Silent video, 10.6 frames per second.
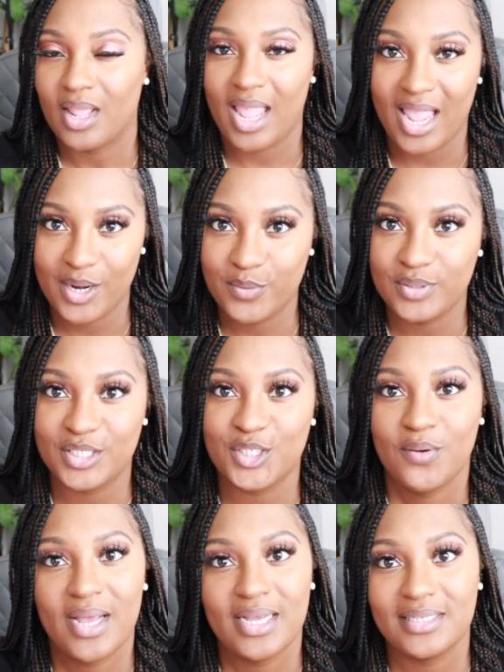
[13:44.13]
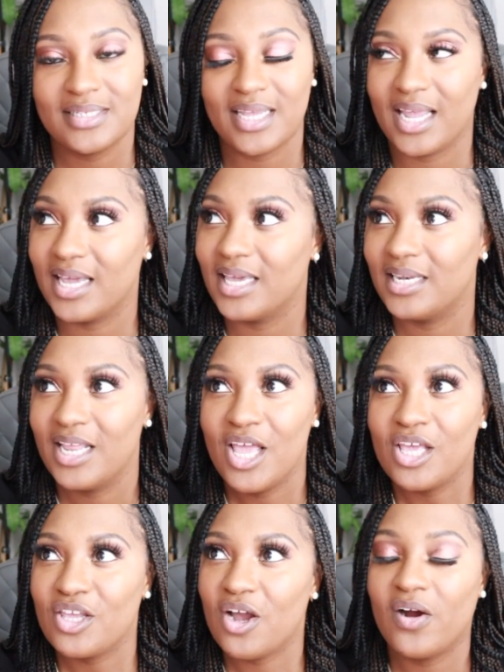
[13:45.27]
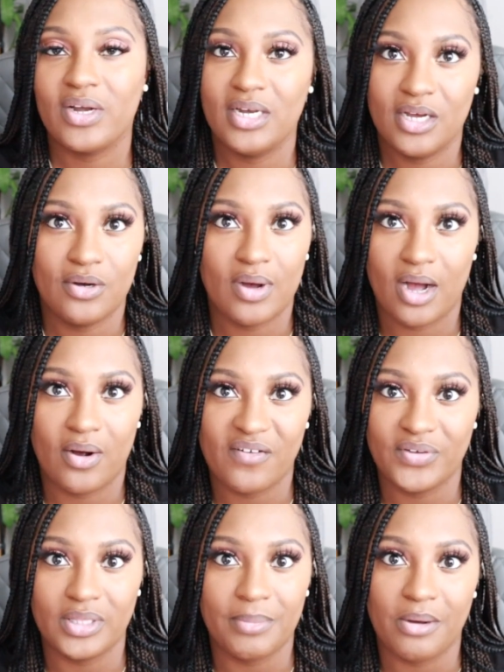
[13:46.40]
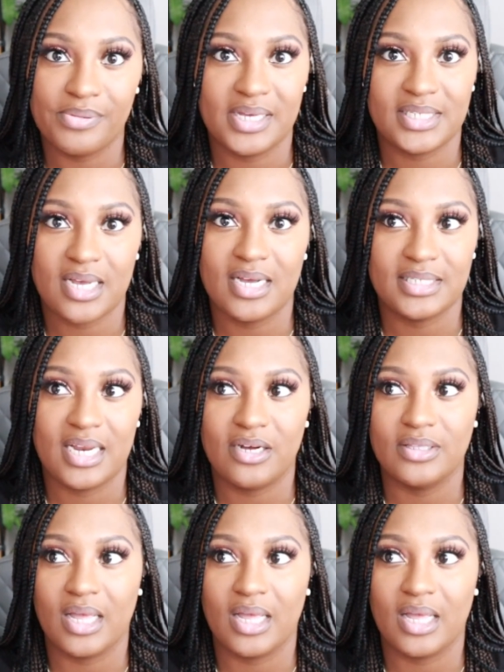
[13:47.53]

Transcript: And it was a 2X, and you already know how I feel about plus size now.